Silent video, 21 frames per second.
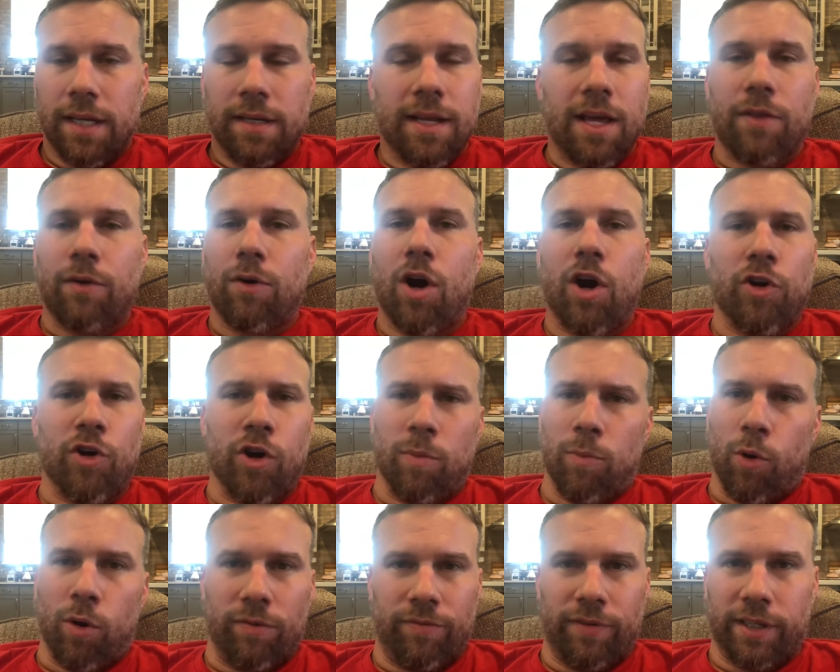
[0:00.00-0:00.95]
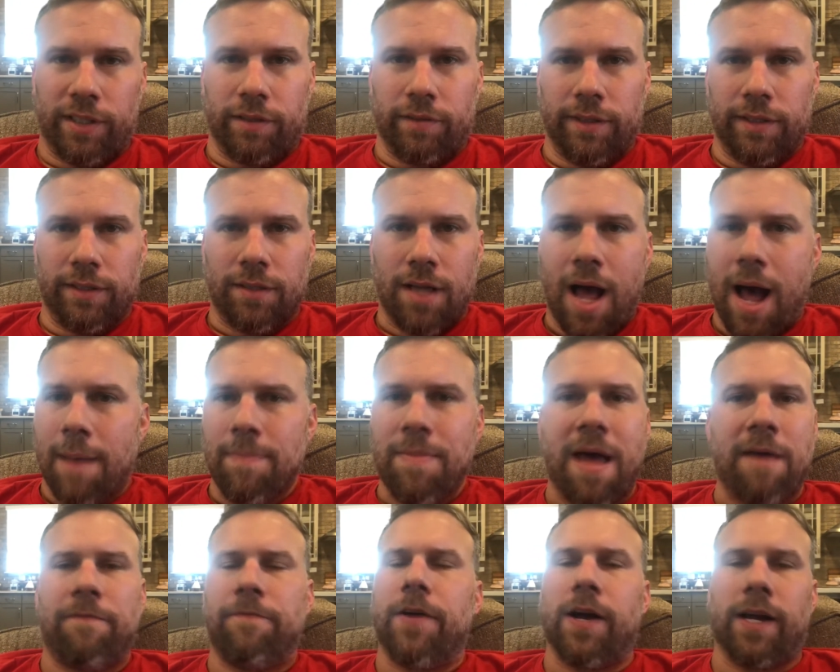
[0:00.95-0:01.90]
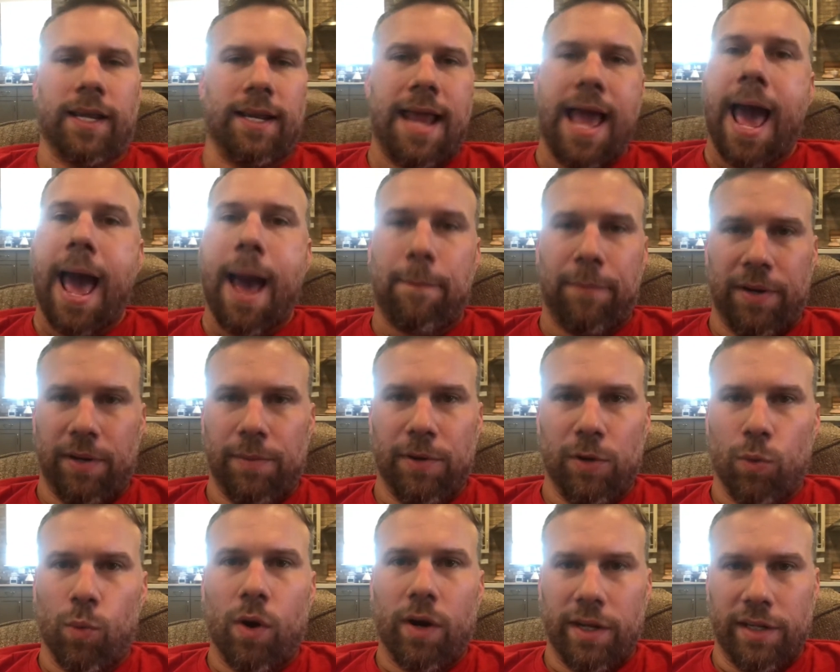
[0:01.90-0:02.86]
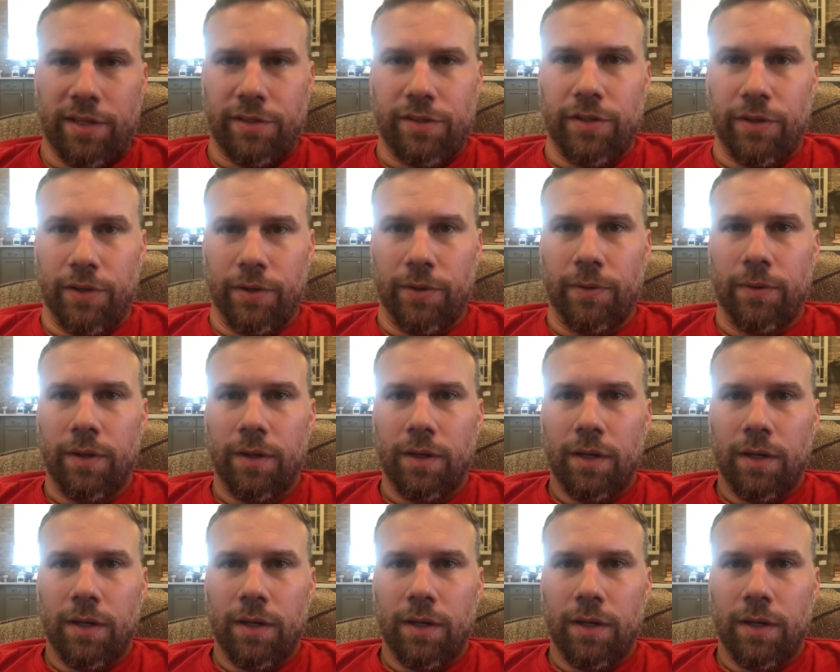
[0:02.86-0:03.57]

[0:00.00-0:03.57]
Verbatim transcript: Now there are no more victories. I'm not fucking happy to be one and two.